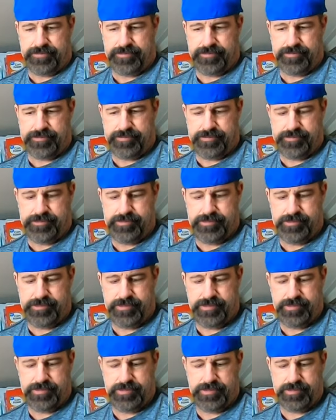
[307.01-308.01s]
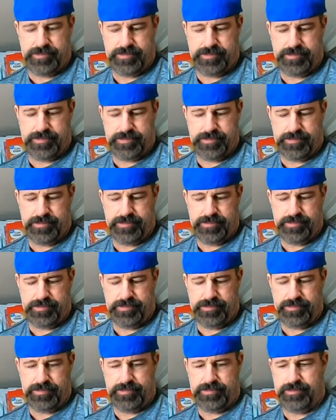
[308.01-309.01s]

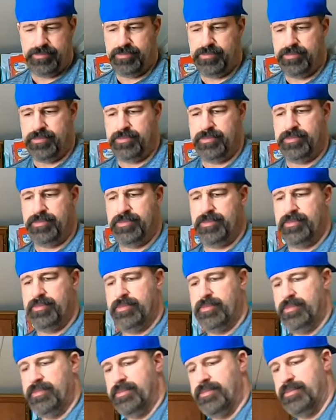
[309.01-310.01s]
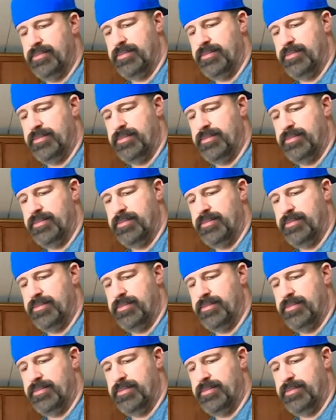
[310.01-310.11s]
This person isn't speaking.